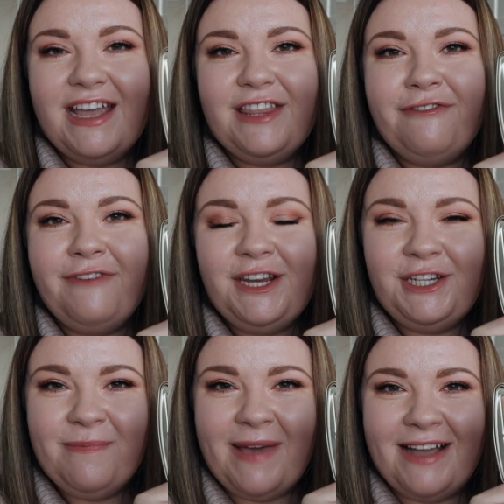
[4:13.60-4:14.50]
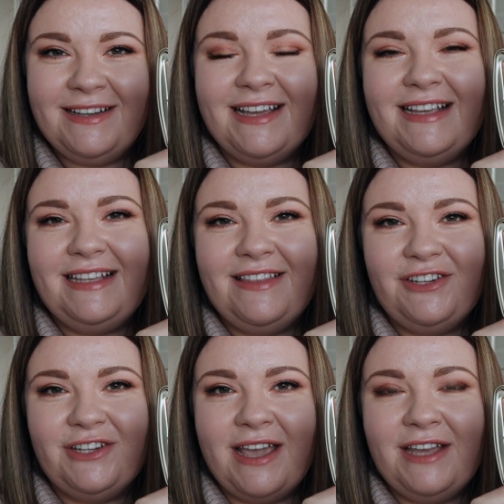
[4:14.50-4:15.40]
The finishing powder is in the
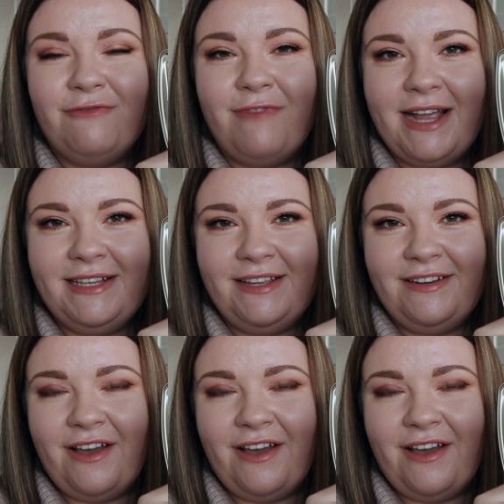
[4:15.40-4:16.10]
shade Radiant